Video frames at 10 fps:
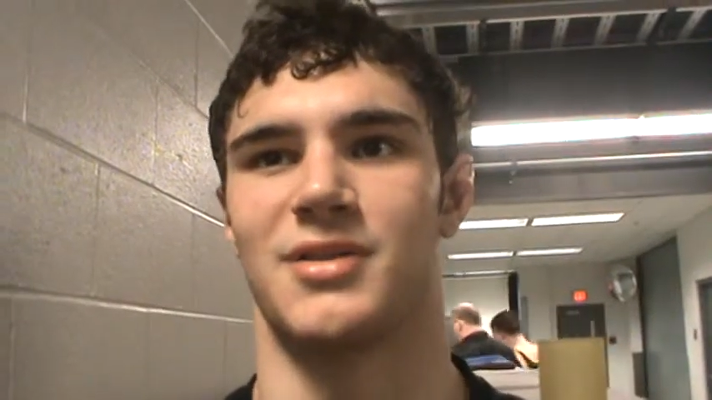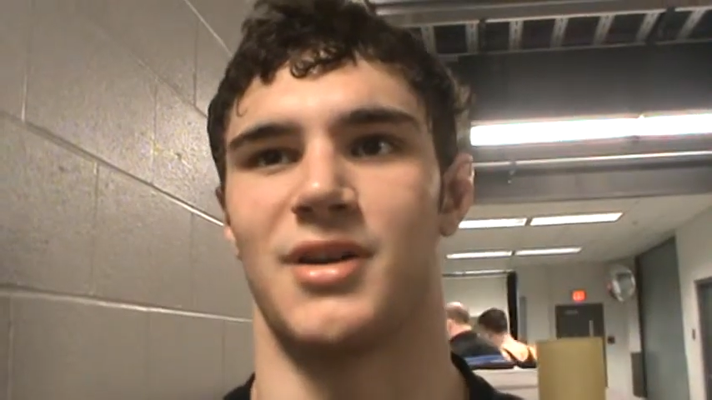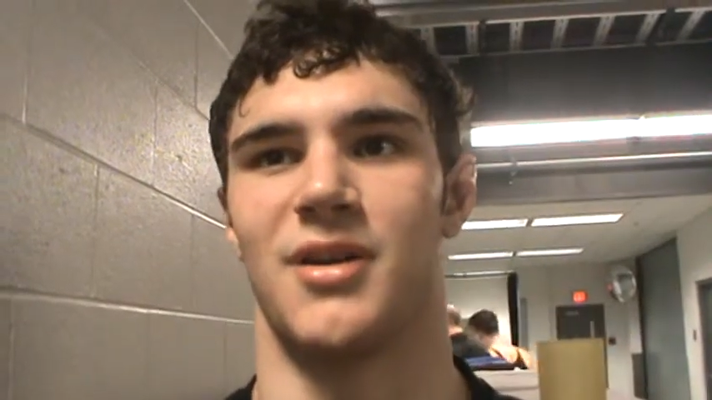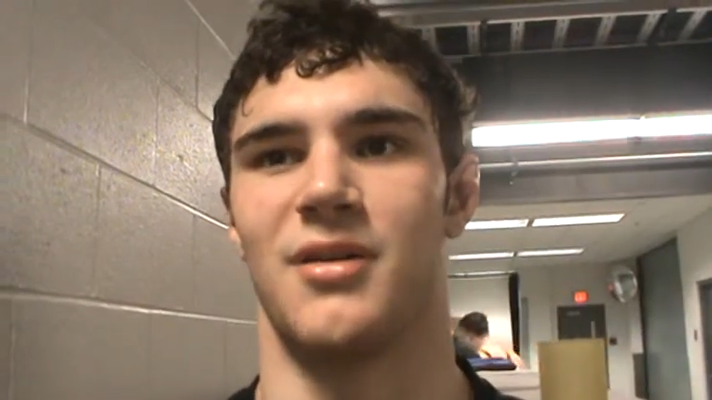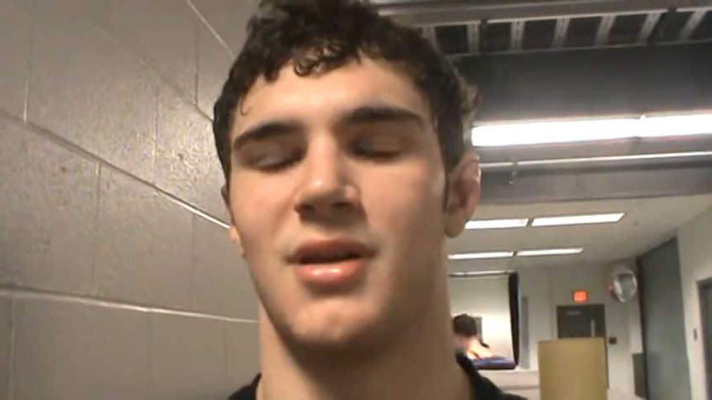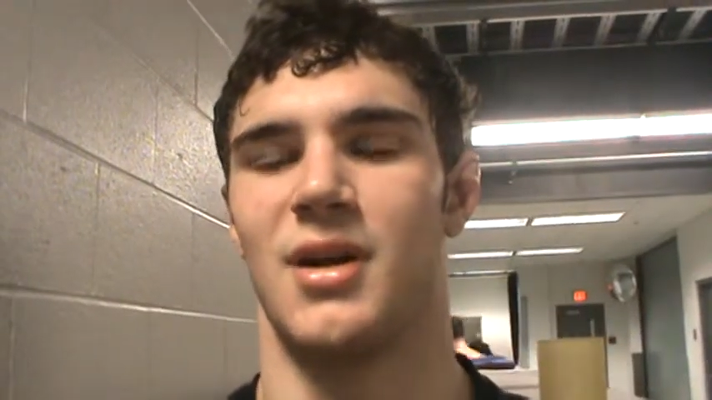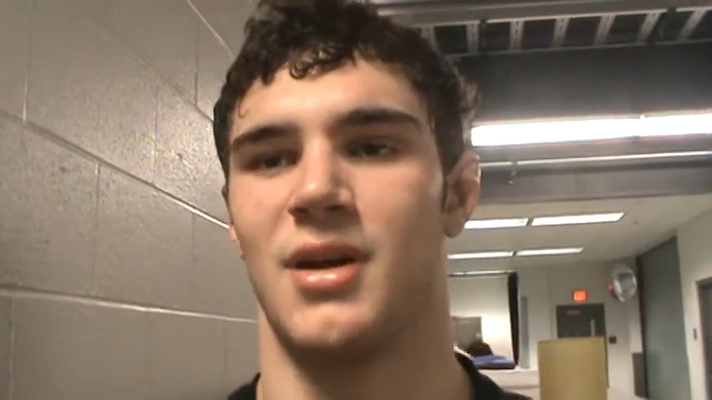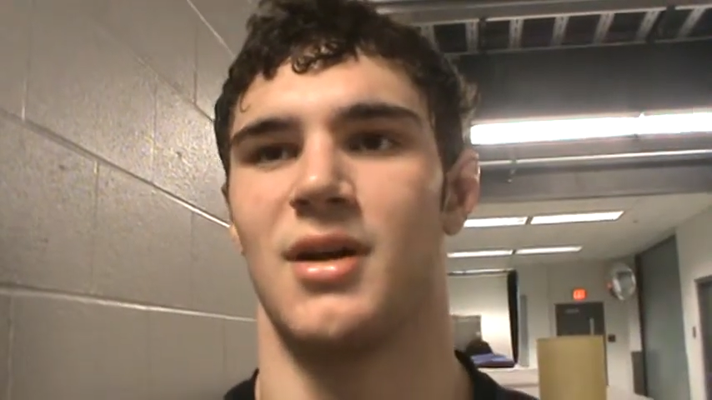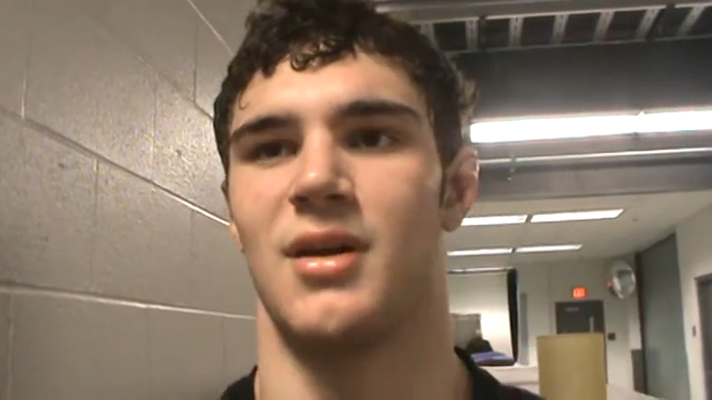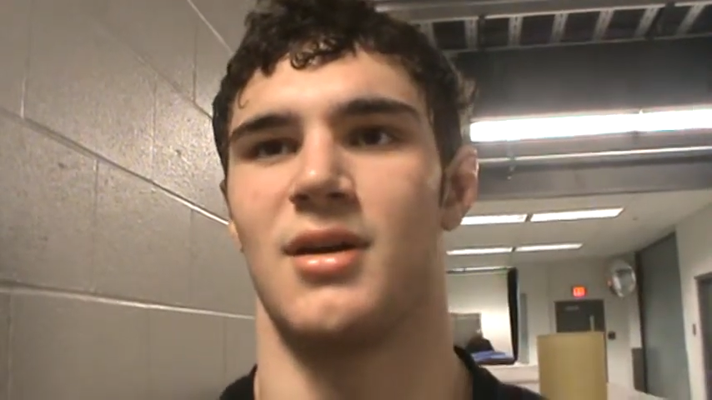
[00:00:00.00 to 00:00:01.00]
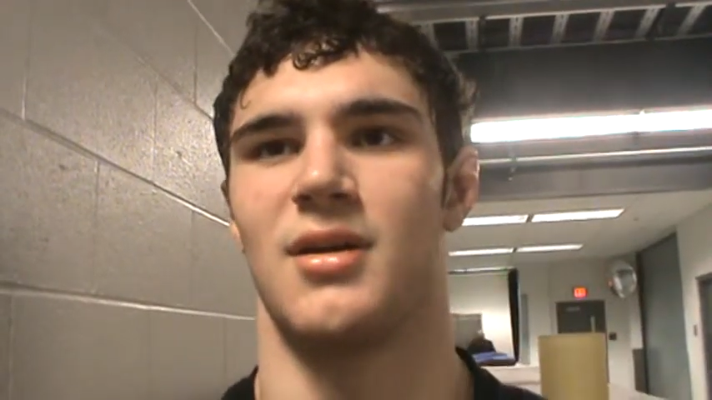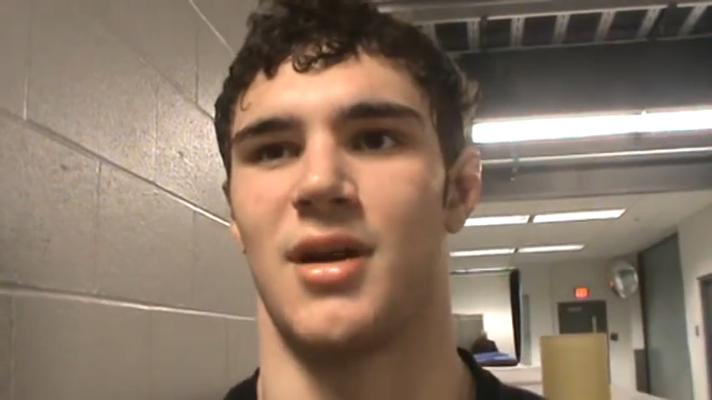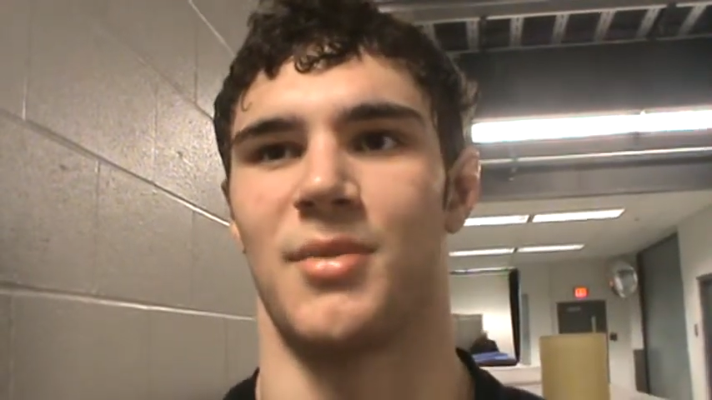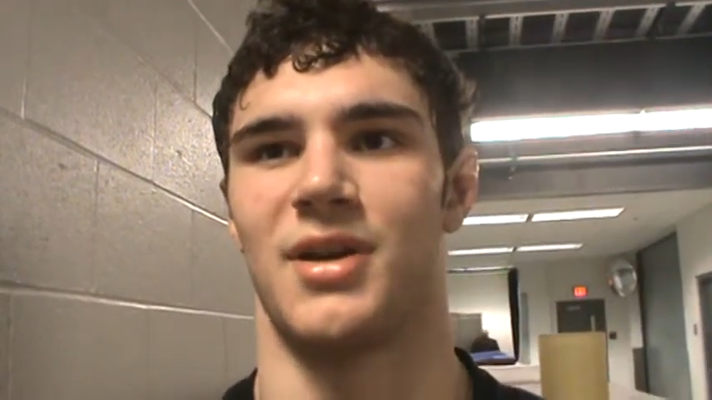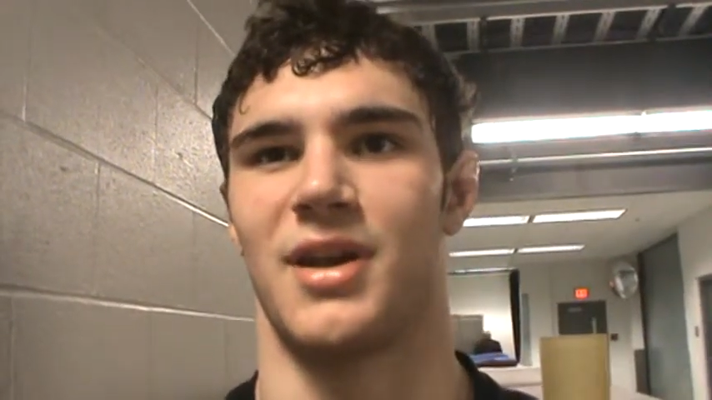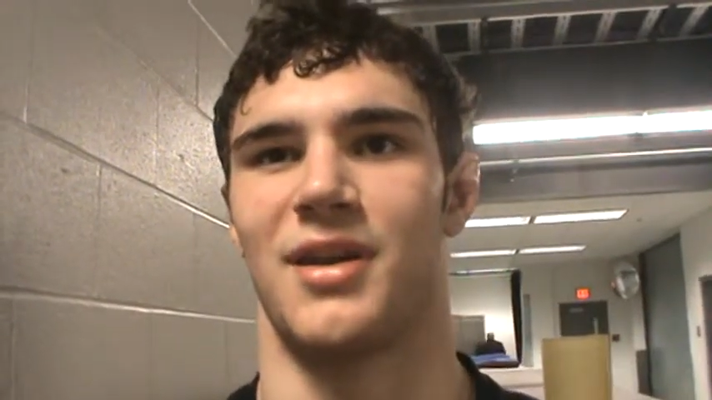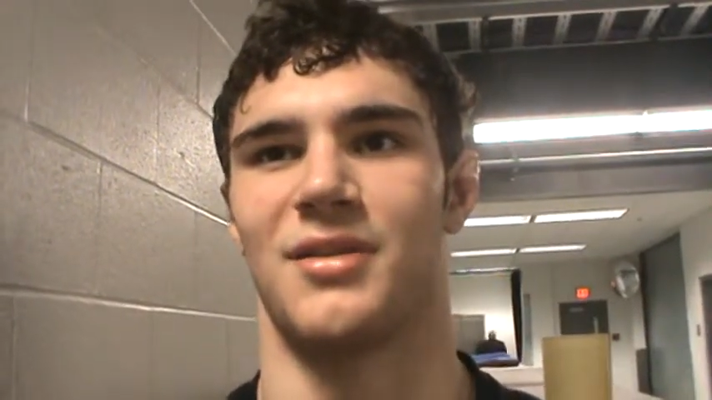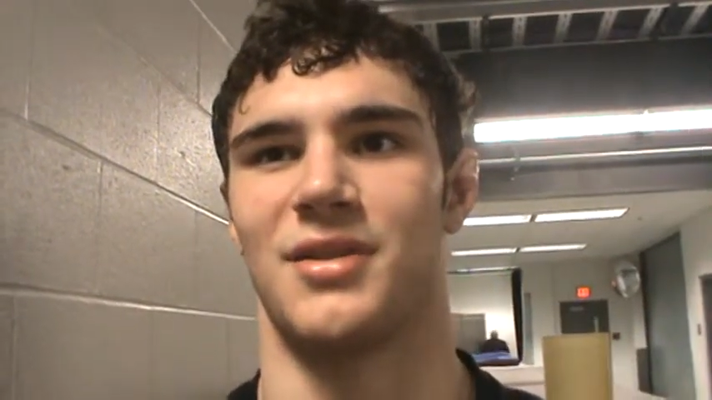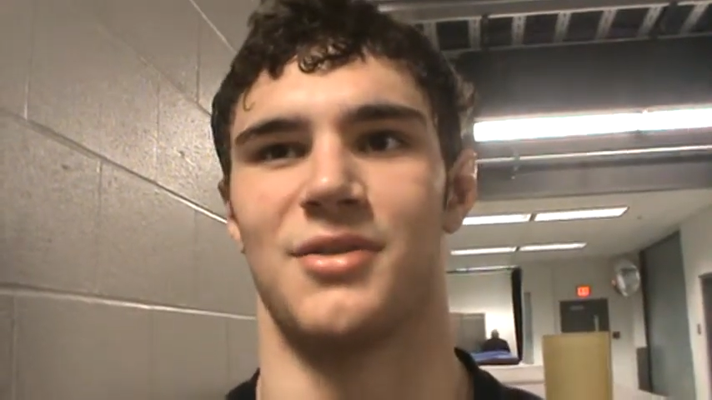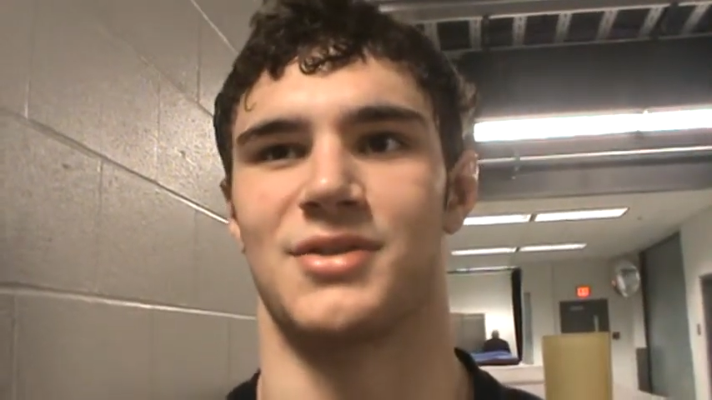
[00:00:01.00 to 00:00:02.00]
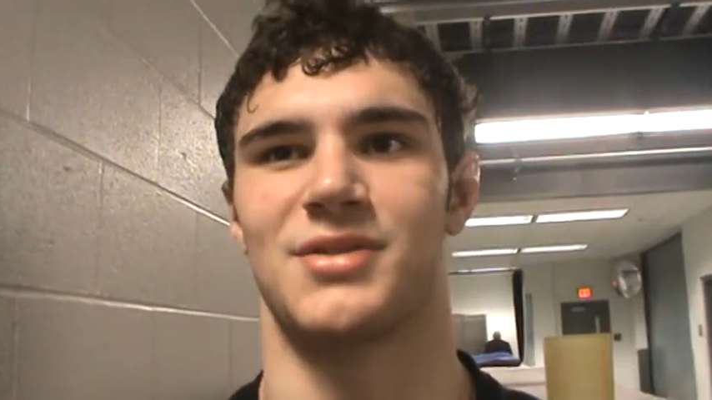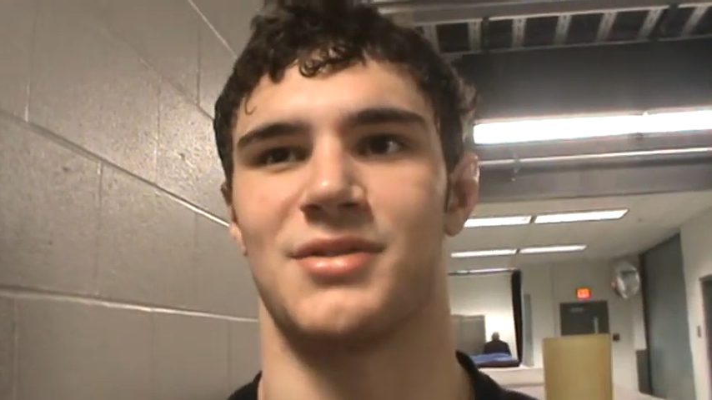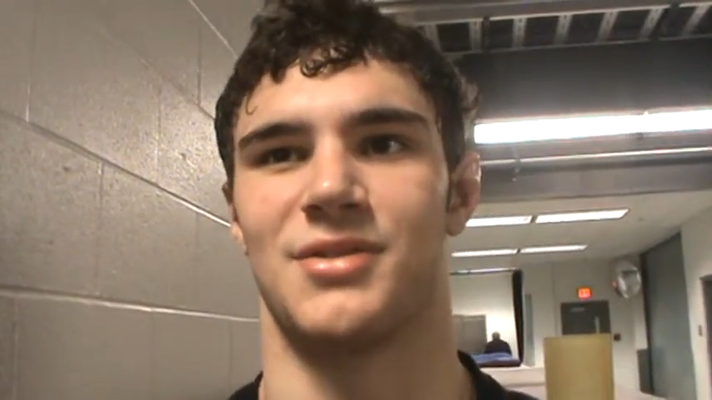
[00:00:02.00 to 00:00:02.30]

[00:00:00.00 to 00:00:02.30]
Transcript: So. I mean, yeah, it was, it